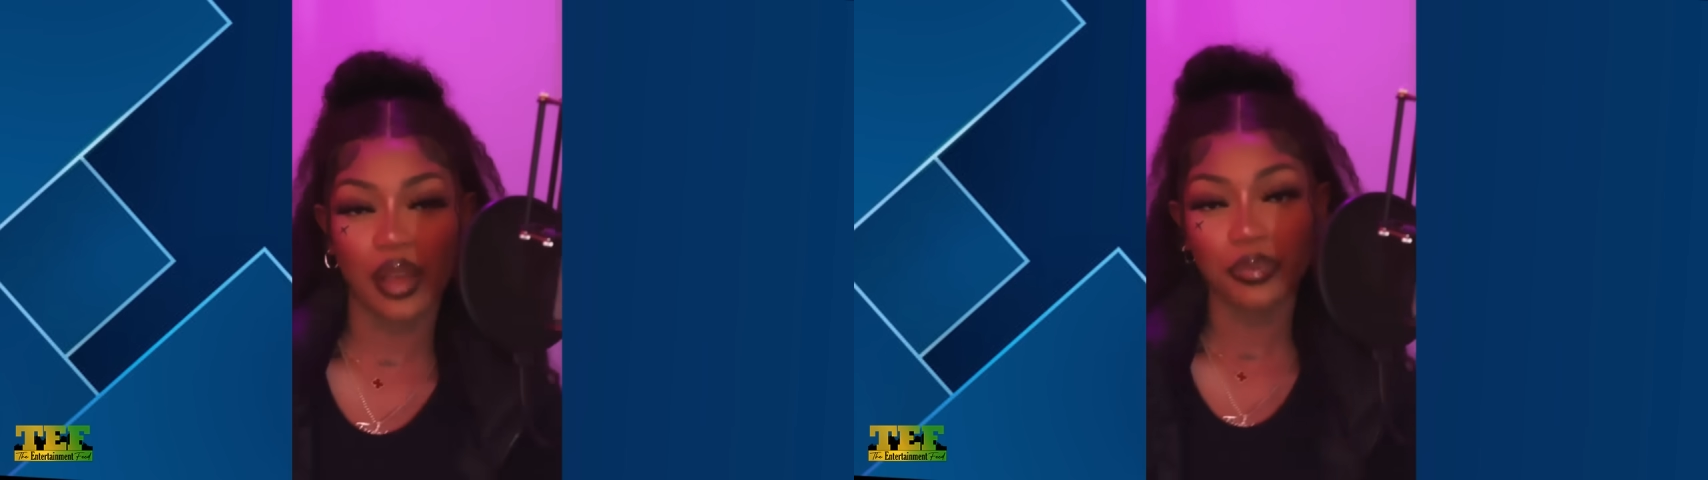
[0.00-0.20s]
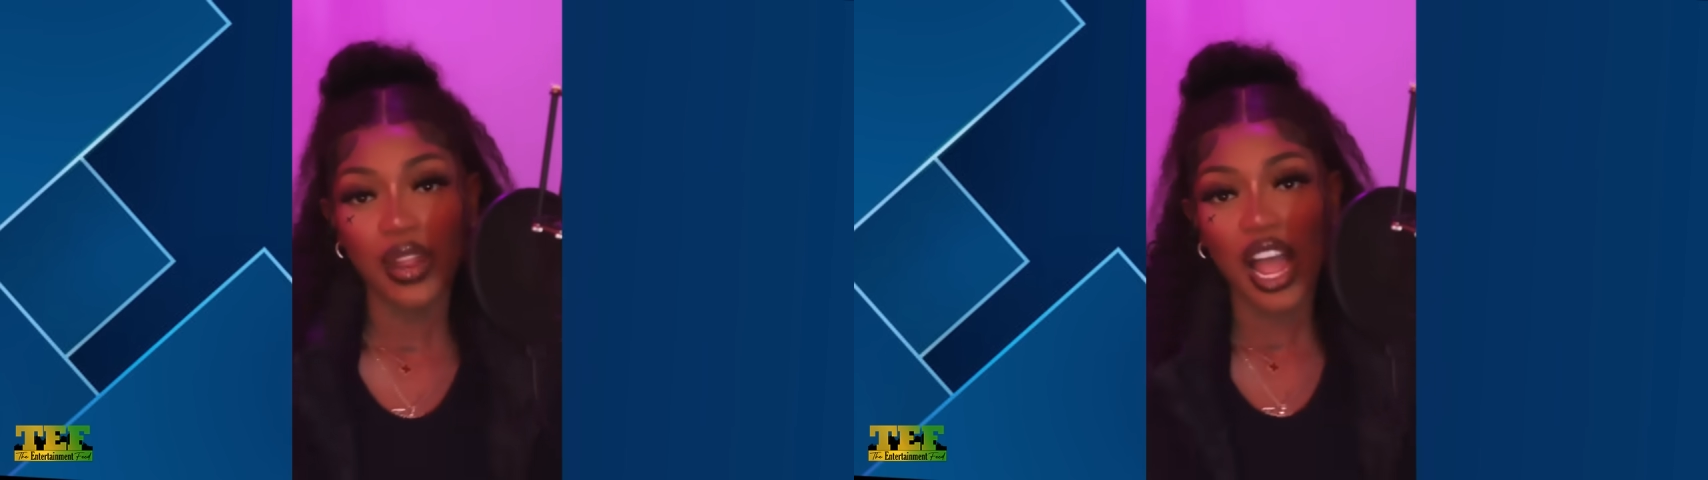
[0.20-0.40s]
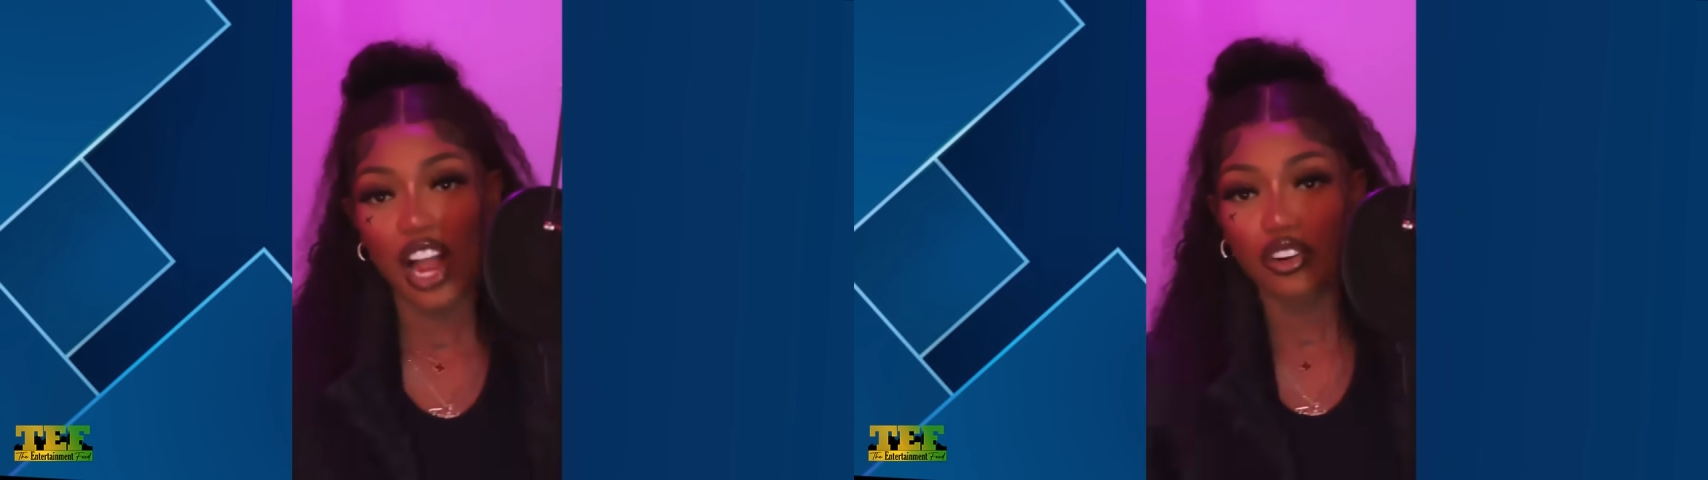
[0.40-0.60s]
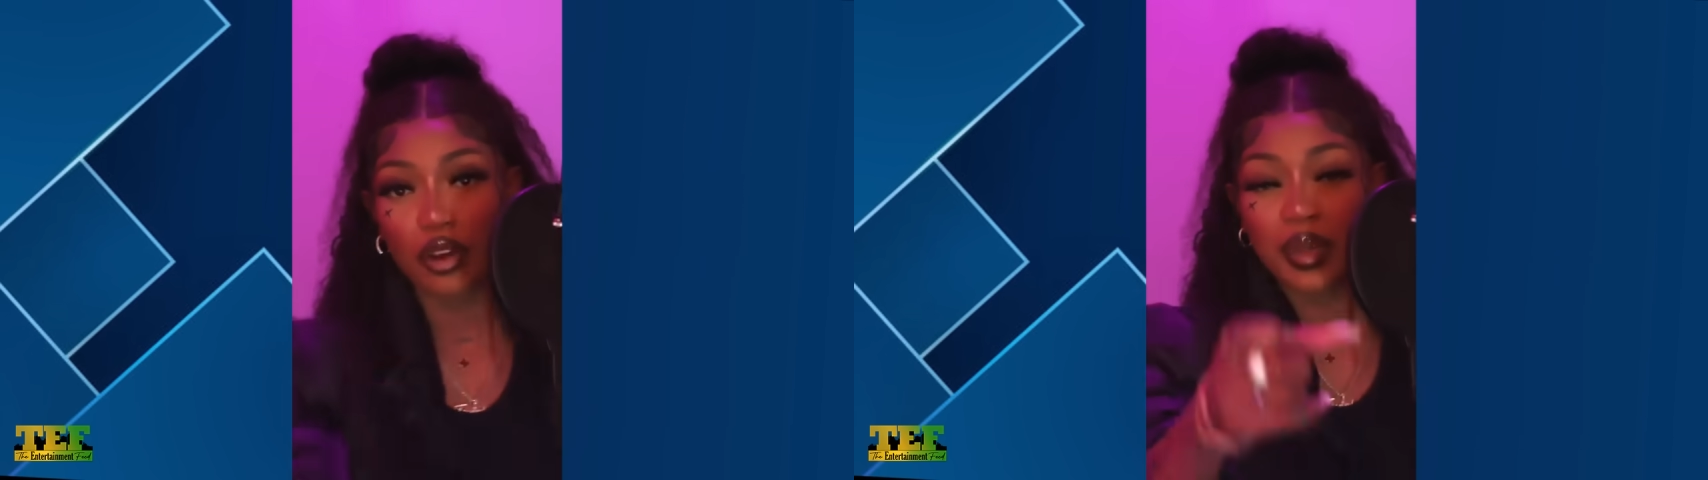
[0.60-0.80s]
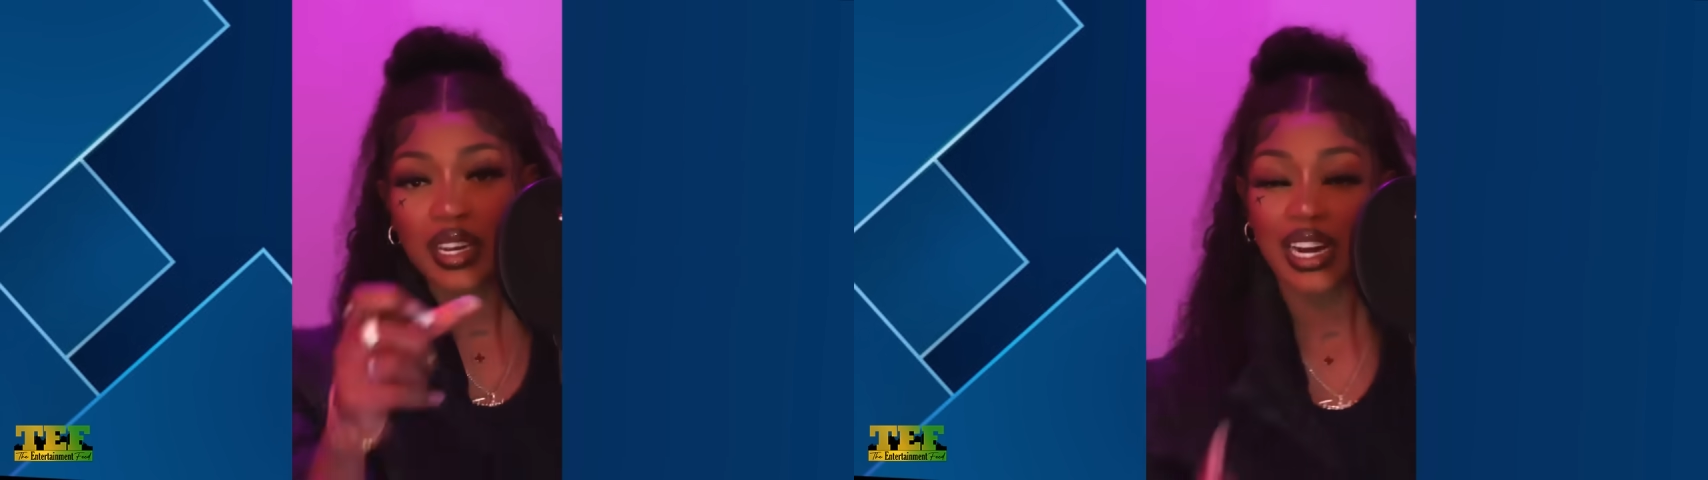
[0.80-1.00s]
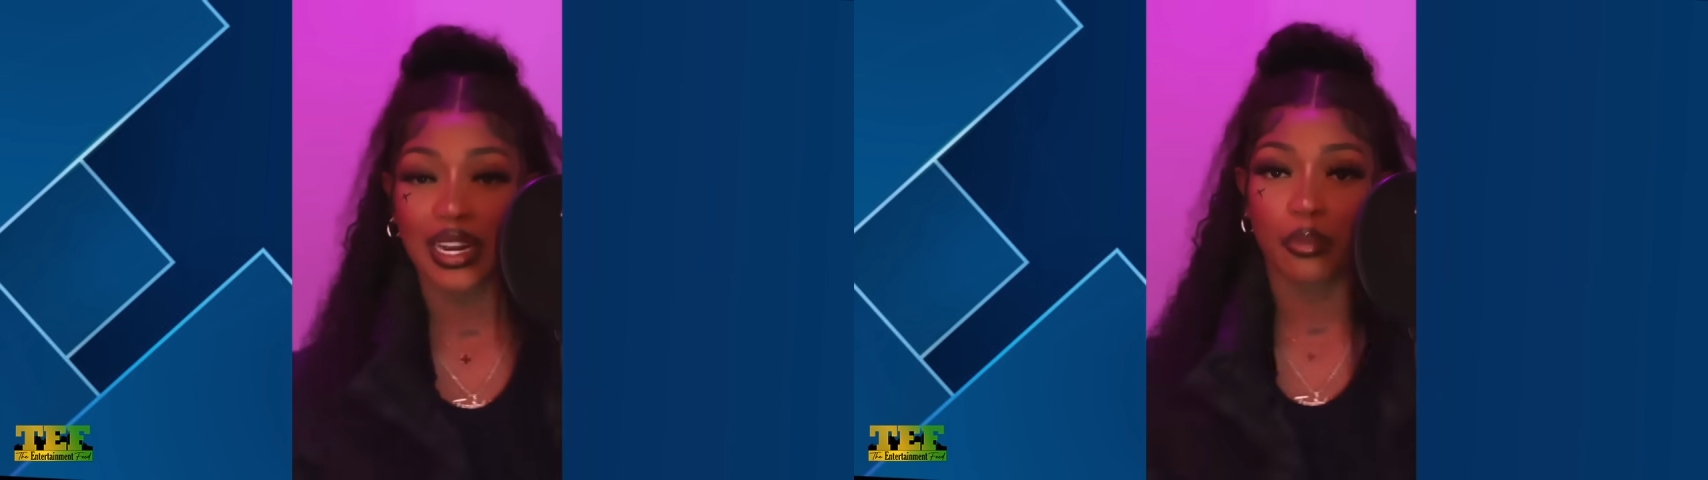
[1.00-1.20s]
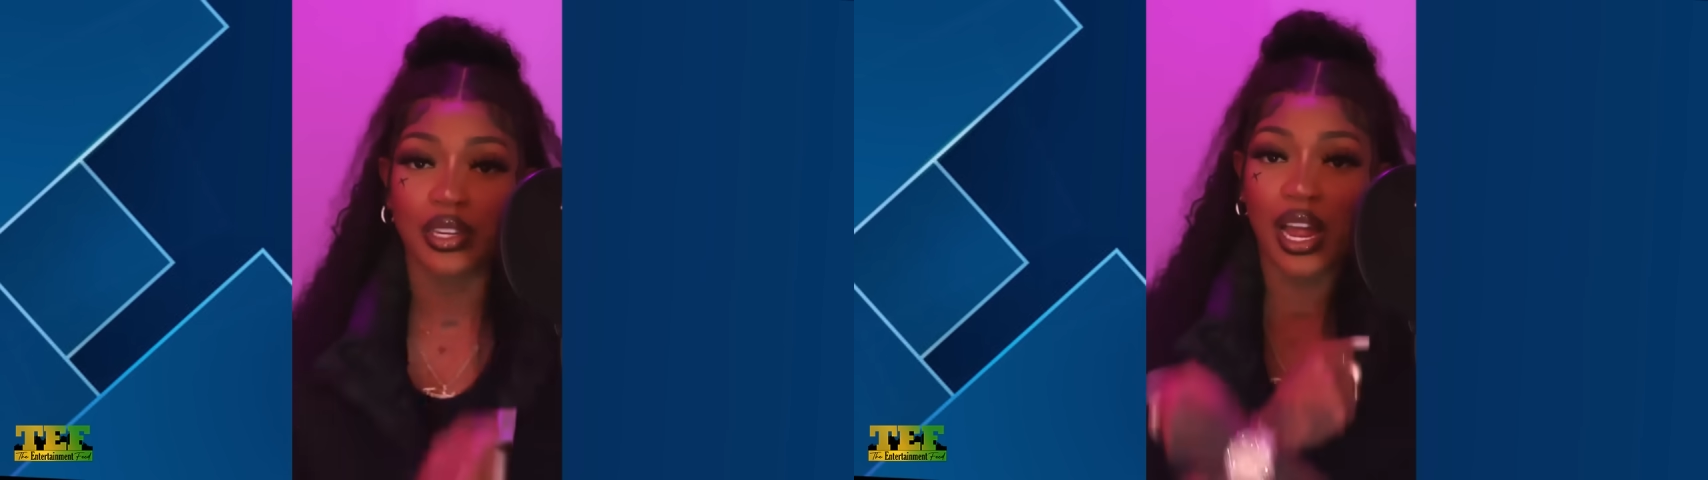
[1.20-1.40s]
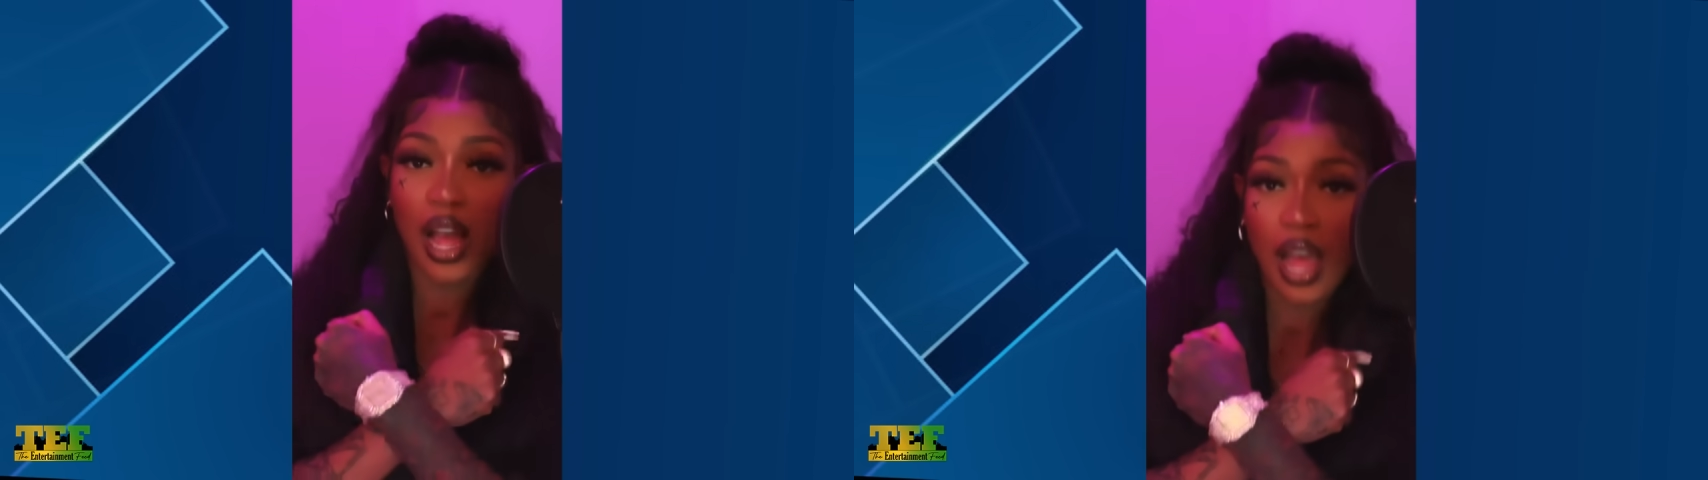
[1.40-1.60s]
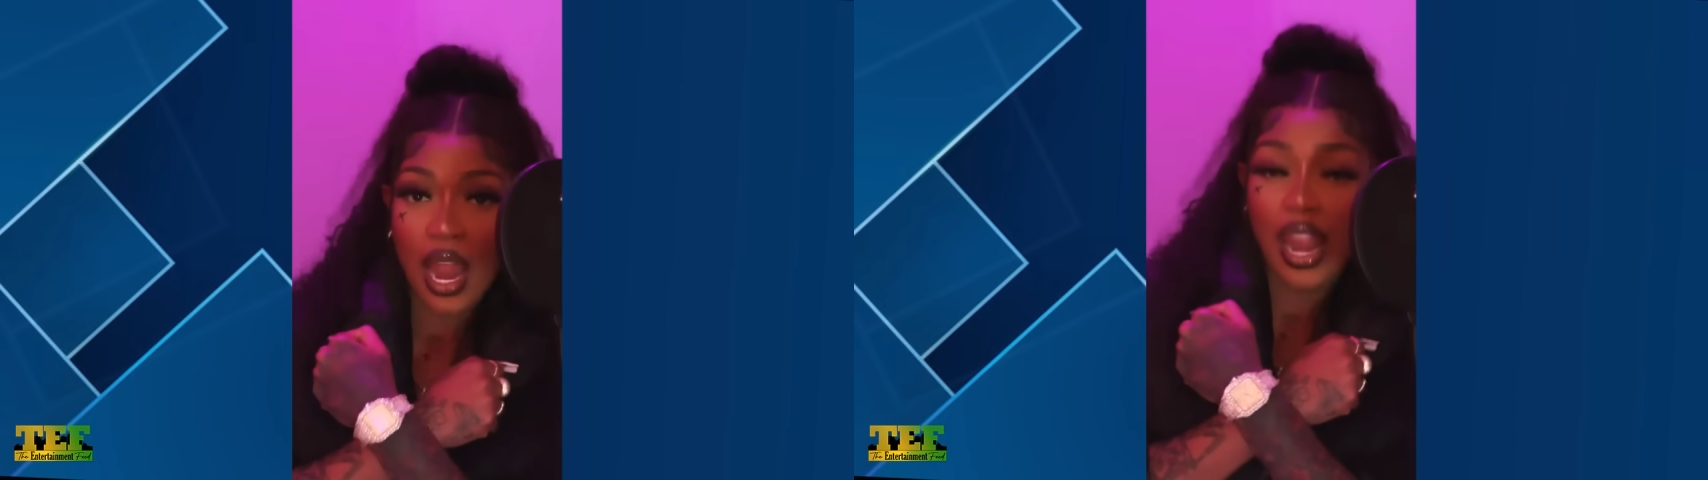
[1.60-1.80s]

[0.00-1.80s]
with Jada and Burna